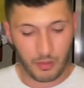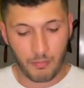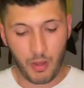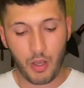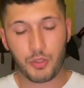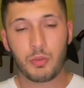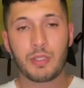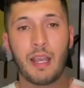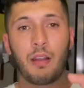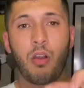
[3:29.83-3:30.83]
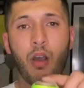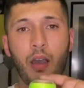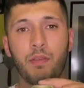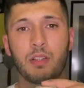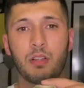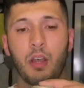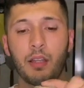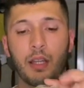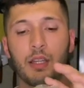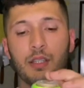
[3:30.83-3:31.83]
Marshalltown High Vis line.
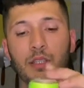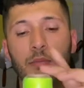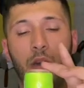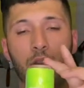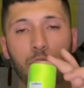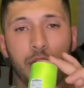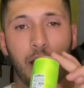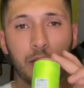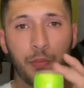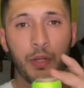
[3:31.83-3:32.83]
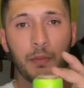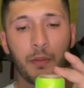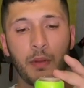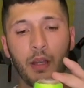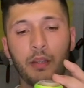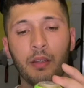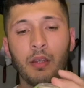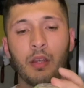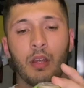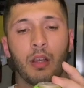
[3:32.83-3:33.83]
Now this isn't Marshalltown's premium line
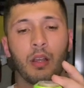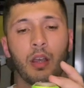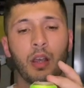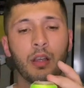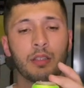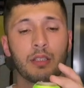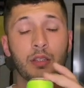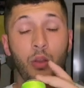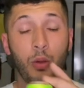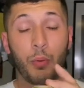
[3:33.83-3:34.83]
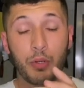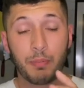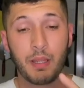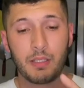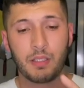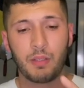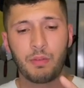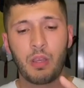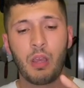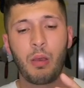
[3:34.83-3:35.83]
because uh, it's a lot more expensive.
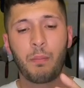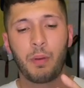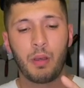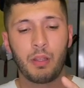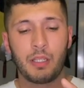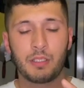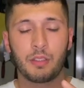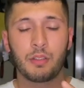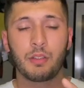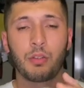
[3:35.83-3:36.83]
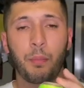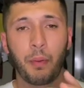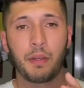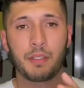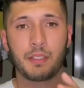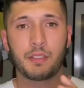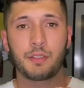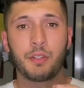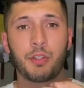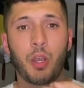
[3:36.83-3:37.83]
But listen, your apprentices,
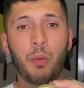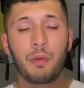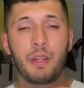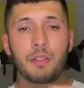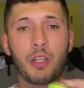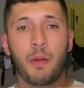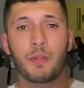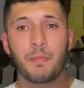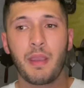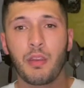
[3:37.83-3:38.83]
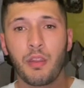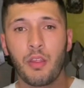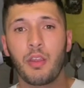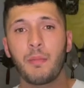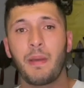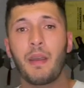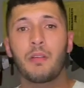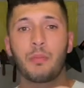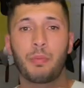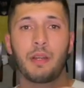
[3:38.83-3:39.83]
you don't need to go and spend £30
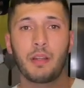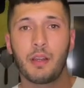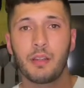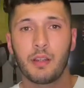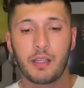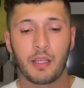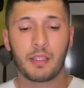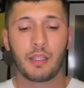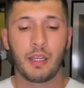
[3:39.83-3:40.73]
on brick line, okay?